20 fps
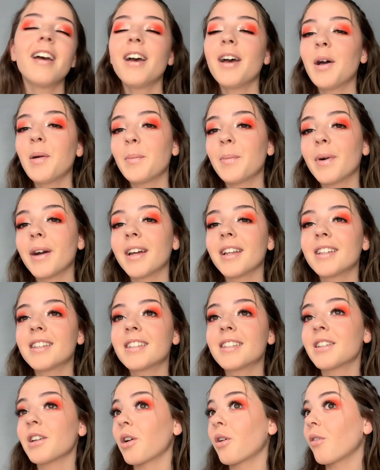
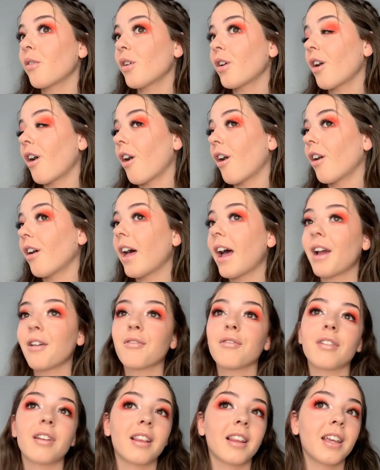But overall, I
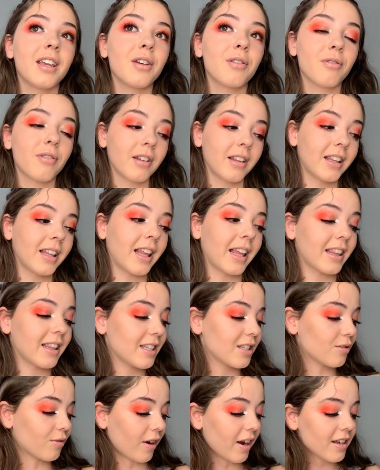really, really like
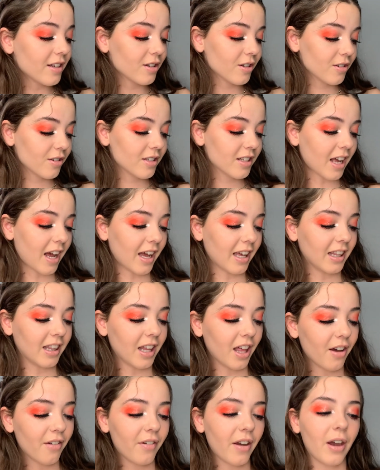these razors. I
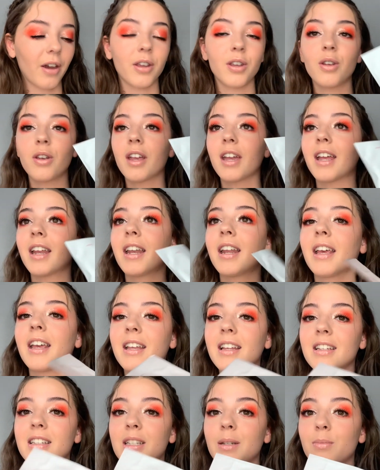love how you can
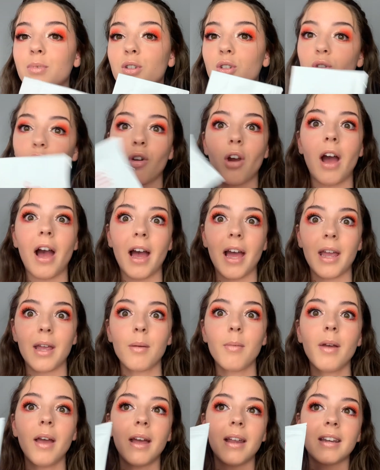subscribe
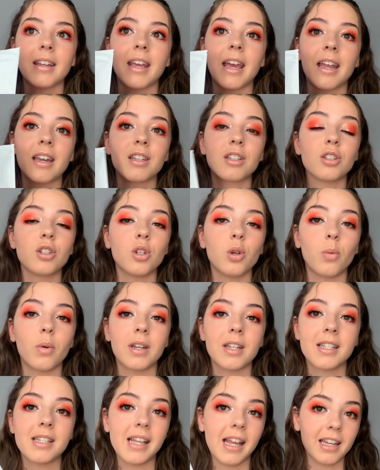and get new
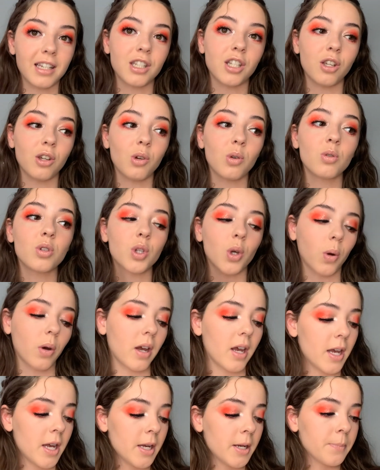ones sent to you. So
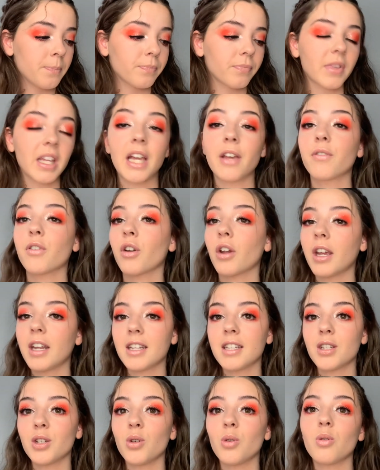if you're
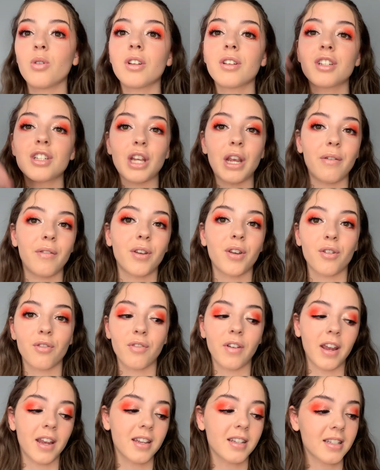into shaving your
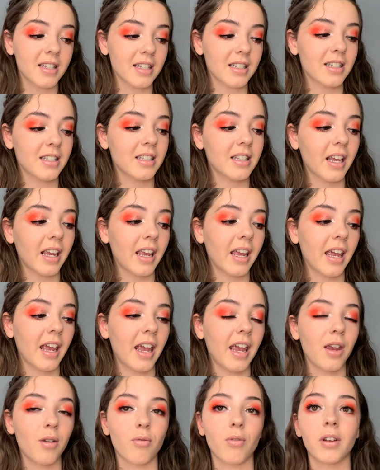face, this is like
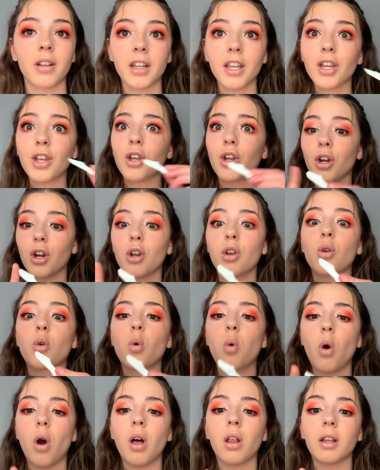a really good
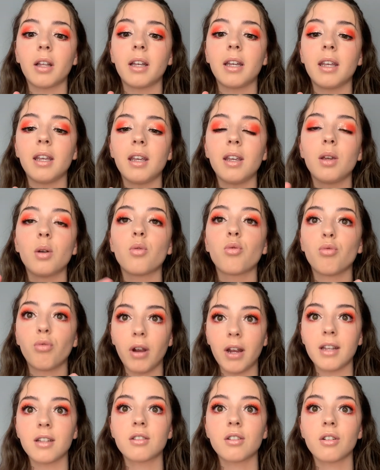quality
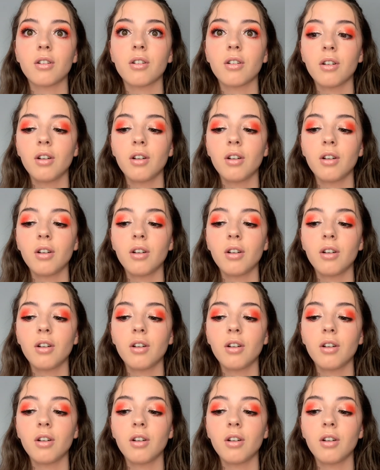razor.